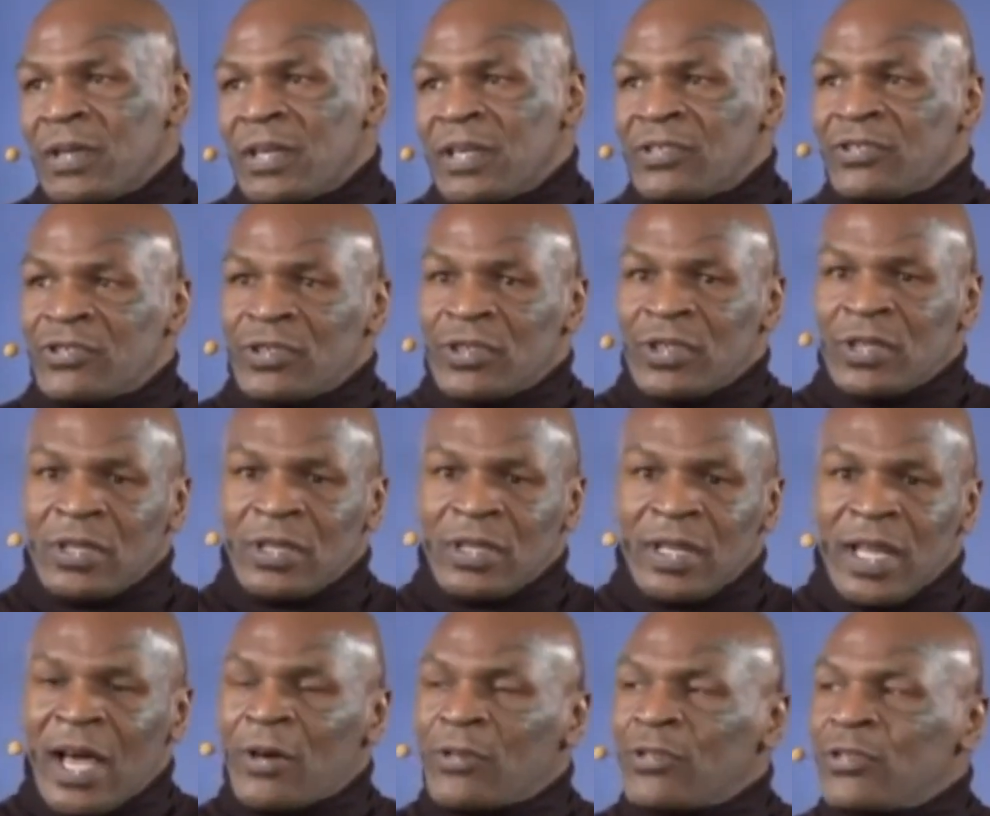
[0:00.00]
It should
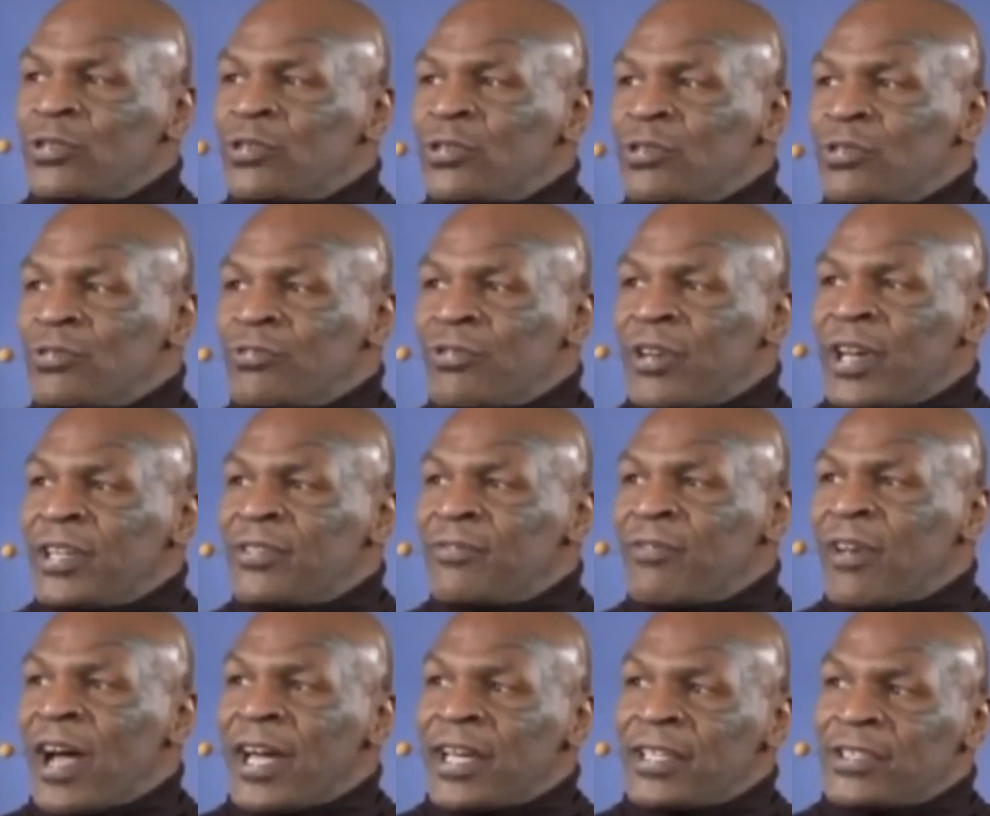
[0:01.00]
allow you to
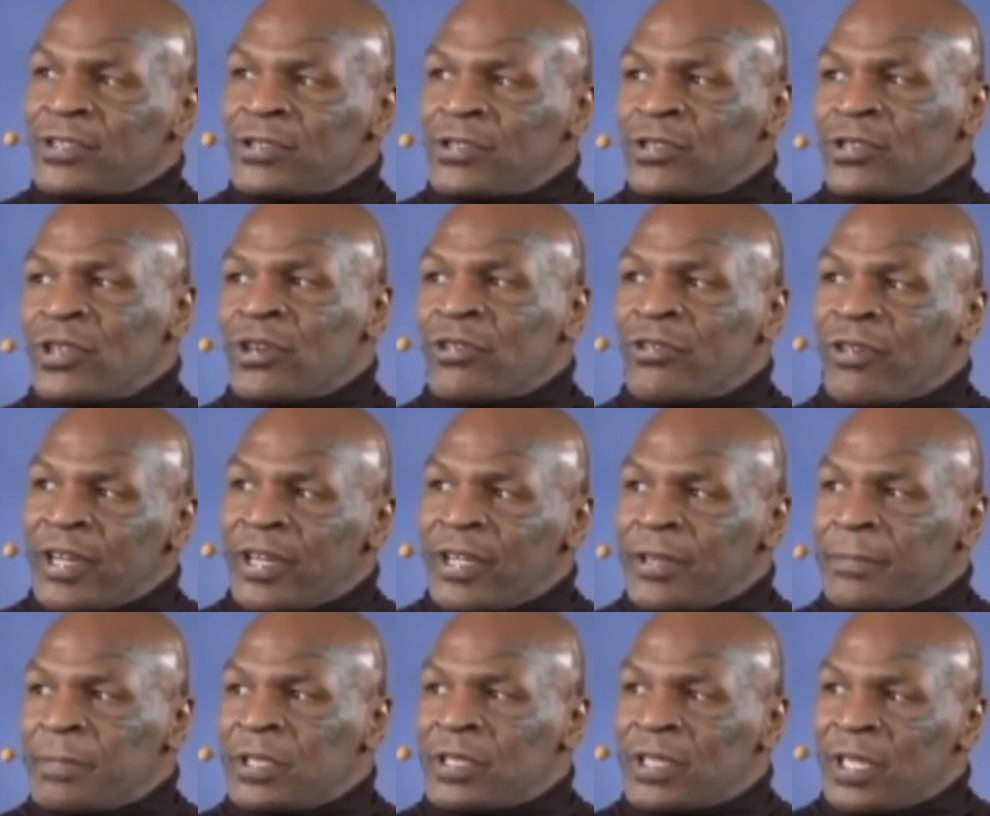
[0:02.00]
rise to your
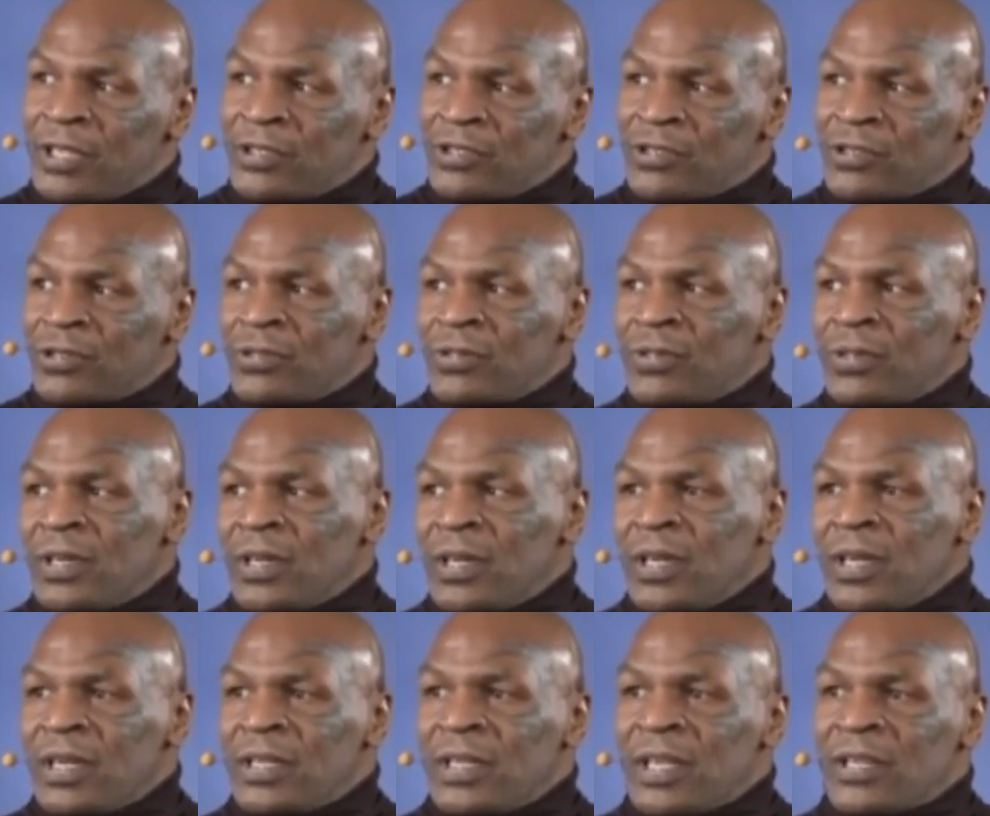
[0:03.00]
greatest potential,
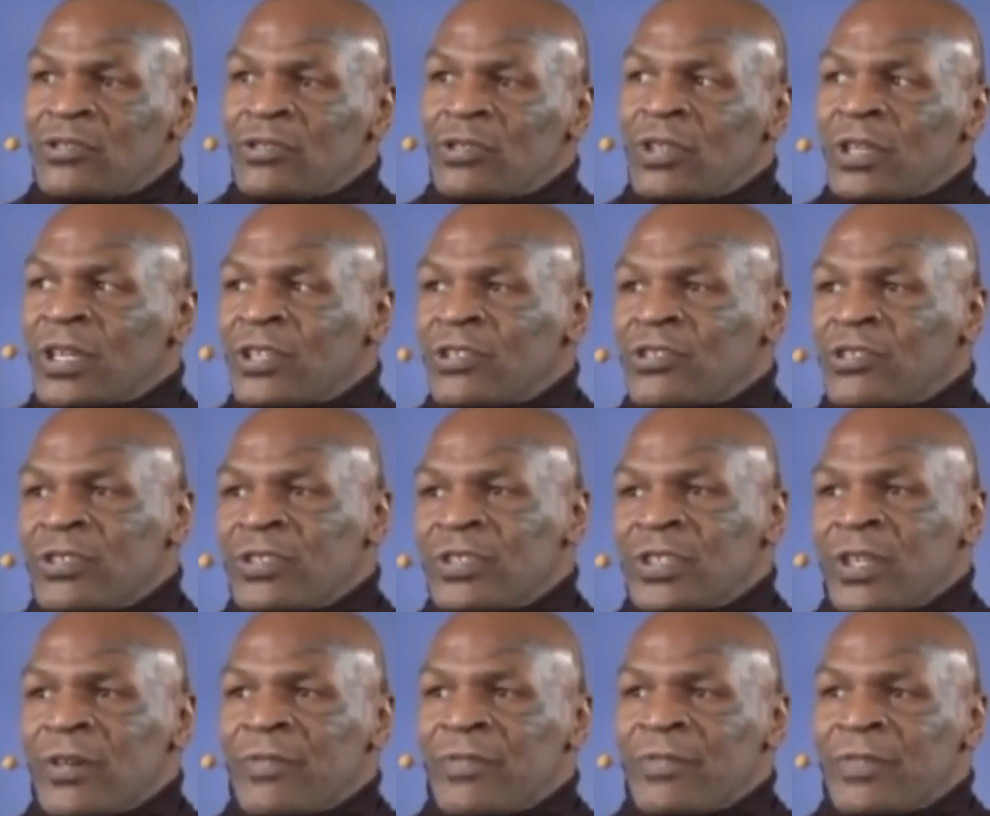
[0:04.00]
that you look at
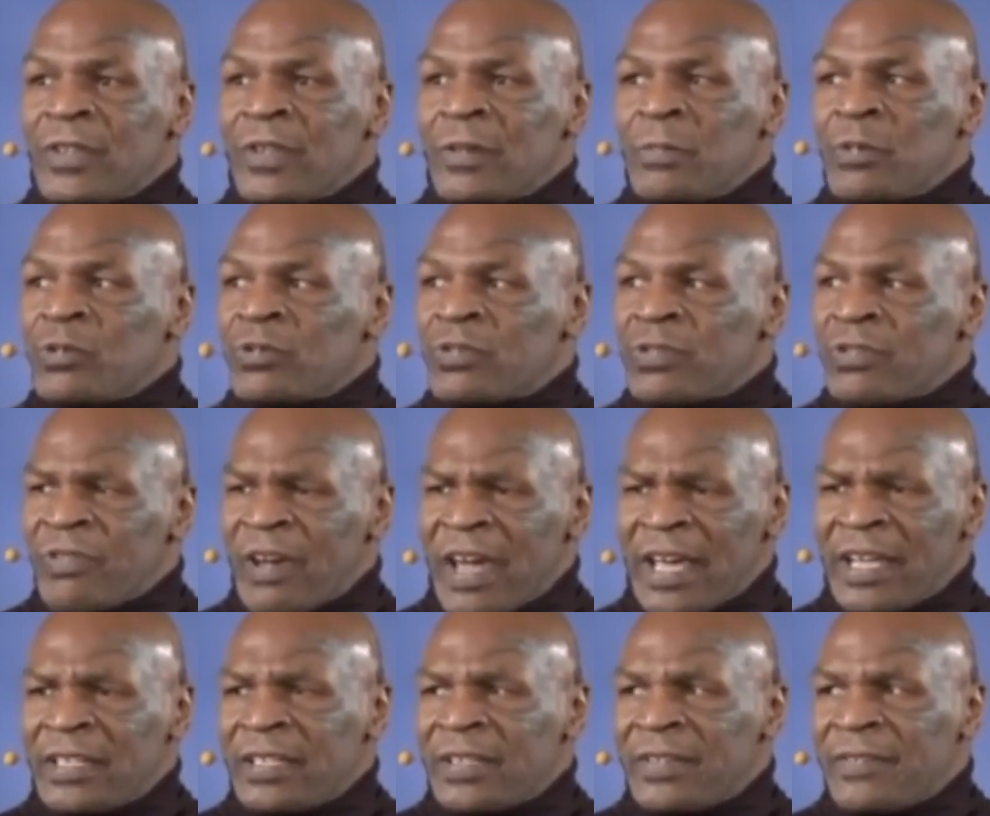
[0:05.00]
yourself in the most
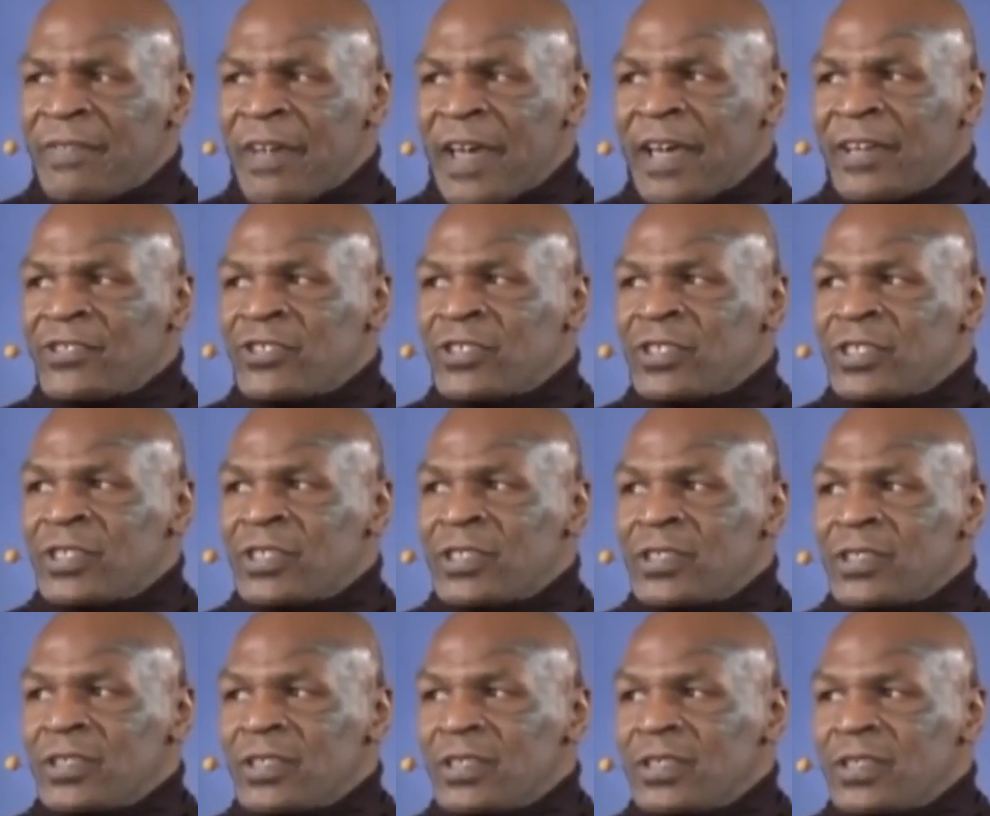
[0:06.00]
grandest fashion.